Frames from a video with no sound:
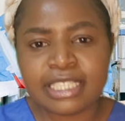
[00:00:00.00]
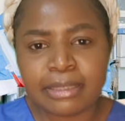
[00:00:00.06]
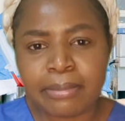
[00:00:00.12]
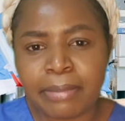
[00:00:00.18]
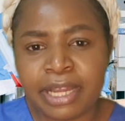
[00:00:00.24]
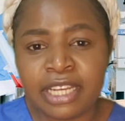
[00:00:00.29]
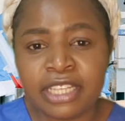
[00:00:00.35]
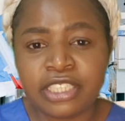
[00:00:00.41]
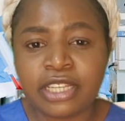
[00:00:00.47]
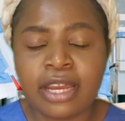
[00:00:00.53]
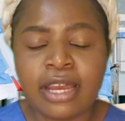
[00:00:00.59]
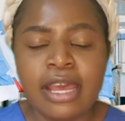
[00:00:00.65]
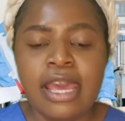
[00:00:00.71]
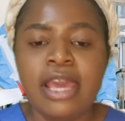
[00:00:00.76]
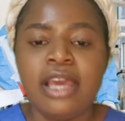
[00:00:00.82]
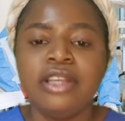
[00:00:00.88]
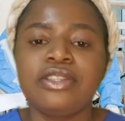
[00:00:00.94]
manager.
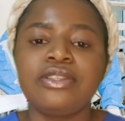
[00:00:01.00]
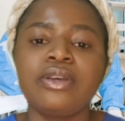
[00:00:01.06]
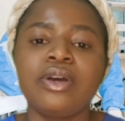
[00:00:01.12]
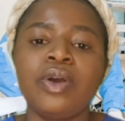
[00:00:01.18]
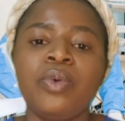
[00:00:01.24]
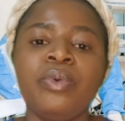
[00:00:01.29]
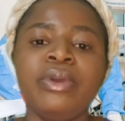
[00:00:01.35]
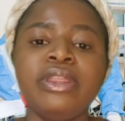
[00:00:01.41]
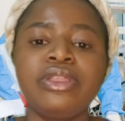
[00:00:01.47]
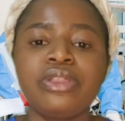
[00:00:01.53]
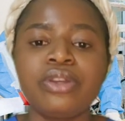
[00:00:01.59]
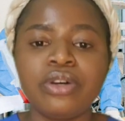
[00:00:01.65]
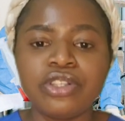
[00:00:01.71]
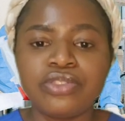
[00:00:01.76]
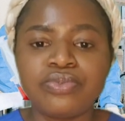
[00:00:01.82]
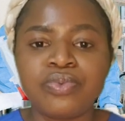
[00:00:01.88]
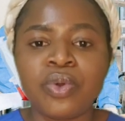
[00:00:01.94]
So with
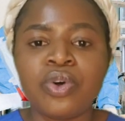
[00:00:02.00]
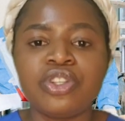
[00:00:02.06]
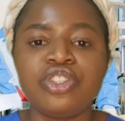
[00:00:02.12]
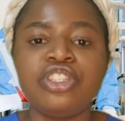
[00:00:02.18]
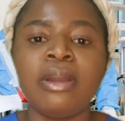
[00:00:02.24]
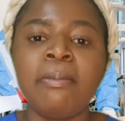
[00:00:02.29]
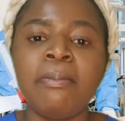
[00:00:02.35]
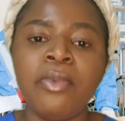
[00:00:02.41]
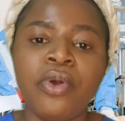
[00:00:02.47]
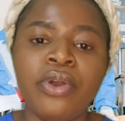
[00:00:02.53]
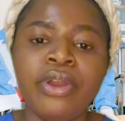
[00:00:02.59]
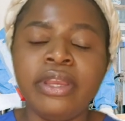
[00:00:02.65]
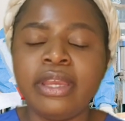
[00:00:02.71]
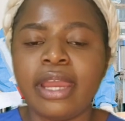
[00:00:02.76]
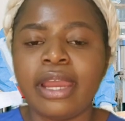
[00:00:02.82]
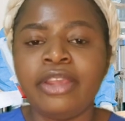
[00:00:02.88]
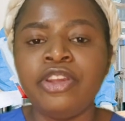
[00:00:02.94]
those roles, you're
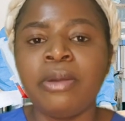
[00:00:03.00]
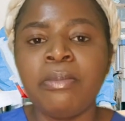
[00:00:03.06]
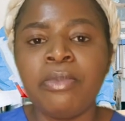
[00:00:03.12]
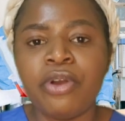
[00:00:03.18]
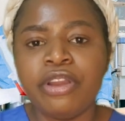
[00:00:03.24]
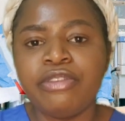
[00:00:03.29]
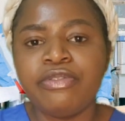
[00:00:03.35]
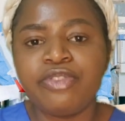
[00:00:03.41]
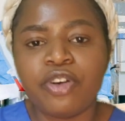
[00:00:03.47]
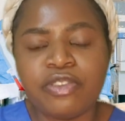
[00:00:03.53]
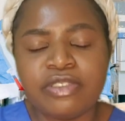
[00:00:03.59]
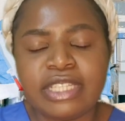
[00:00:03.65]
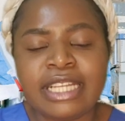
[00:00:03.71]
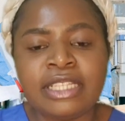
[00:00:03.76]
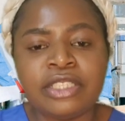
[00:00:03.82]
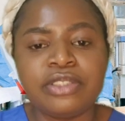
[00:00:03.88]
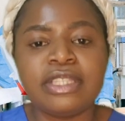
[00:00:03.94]
more
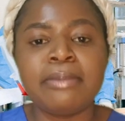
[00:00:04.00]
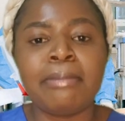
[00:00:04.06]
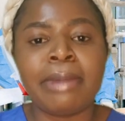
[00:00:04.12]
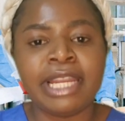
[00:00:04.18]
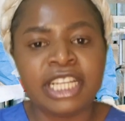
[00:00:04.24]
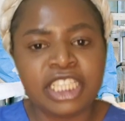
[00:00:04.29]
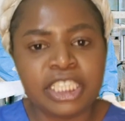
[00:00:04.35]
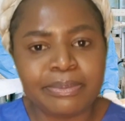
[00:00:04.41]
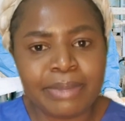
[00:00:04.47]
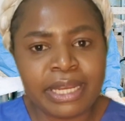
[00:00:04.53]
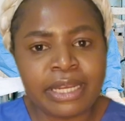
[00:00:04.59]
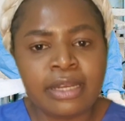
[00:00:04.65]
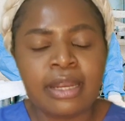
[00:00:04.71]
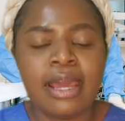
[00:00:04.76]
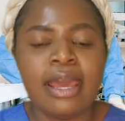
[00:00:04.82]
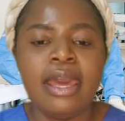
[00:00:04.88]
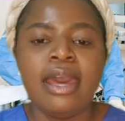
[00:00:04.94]
involved into the
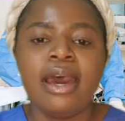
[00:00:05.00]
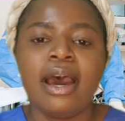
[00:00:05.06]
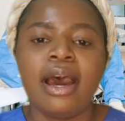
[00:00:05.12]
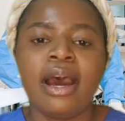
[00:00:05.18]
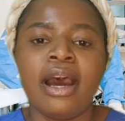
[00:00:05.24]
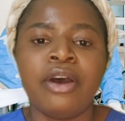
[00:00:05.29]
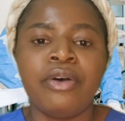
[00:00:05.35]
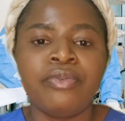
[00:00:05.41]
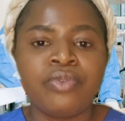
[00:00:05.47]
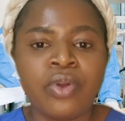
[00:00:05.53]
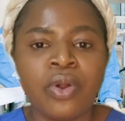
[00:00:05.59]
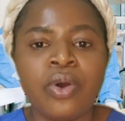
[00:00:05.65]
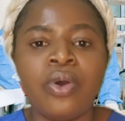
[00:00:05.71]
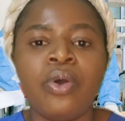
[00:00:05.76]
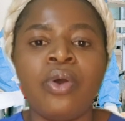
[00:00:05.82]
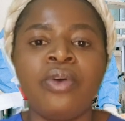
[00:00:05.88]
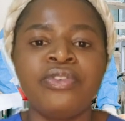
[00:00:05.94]
management
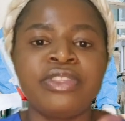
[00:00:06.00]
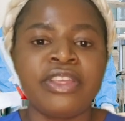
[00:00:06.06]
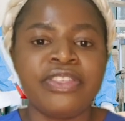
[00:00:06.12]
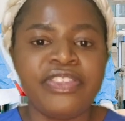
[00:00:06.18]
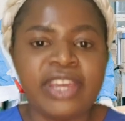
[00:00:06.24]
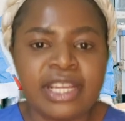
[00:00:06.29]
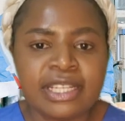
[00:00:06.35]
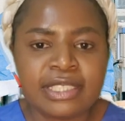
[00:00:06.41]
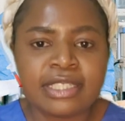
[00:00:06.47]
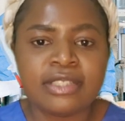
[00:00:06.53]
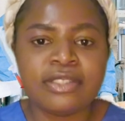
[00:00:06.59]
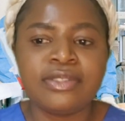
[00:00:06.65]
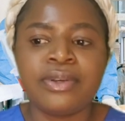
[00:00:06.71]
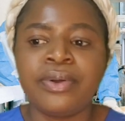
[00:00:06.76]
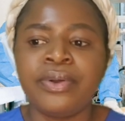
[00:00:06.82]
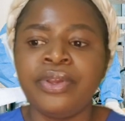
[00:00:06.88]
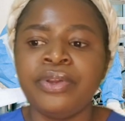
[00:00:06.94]
role of the theatre.
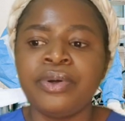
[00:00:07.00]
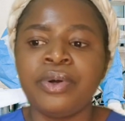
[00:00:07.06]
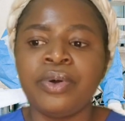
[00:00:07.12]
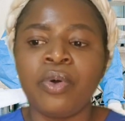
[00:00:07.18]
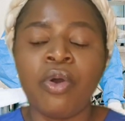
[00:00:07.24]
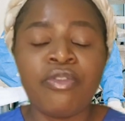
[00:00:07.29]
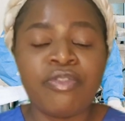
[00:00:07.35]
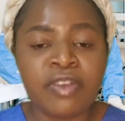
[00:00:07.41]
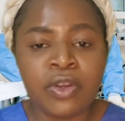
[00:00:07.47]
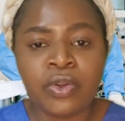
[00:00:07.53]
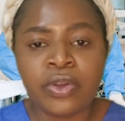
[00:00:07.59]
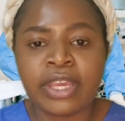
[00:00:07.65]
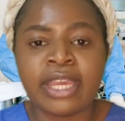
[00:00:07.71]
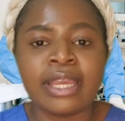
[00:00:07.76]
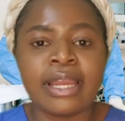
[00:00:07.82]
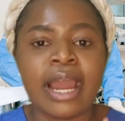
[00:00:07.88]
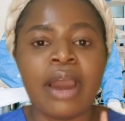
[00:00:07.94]
So you're
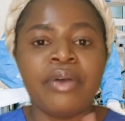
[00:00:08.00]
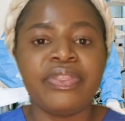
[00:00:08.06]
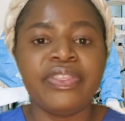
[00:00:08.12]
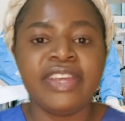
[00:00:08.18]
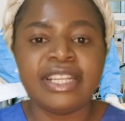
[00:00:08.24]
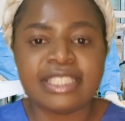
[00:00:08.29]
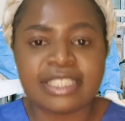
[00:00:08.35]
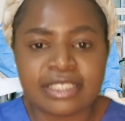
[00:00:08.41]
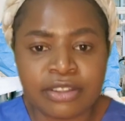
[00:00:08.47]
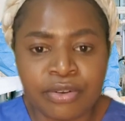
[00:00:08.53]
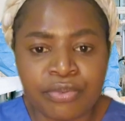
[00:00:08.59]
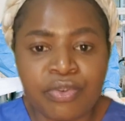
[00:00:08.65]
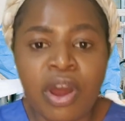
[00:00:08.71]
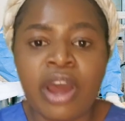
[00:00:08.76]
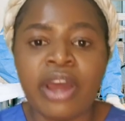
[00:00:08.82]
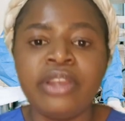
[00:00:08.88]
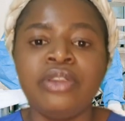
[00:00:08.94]
overlooking how theatres are
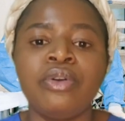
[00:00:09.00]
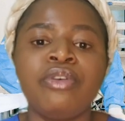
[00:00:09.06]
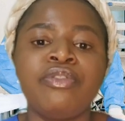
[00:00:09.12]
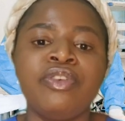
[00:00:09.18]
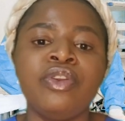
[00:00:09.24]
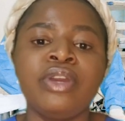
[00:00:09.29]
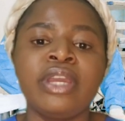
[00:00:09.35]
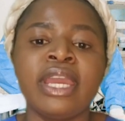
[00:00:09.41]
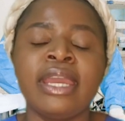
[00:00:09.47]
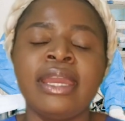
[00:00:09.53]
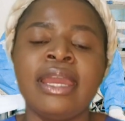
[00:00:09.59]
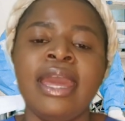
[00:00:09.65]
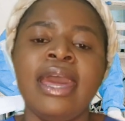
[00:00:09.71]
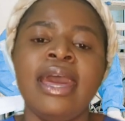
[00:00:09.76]
run, you're overlooking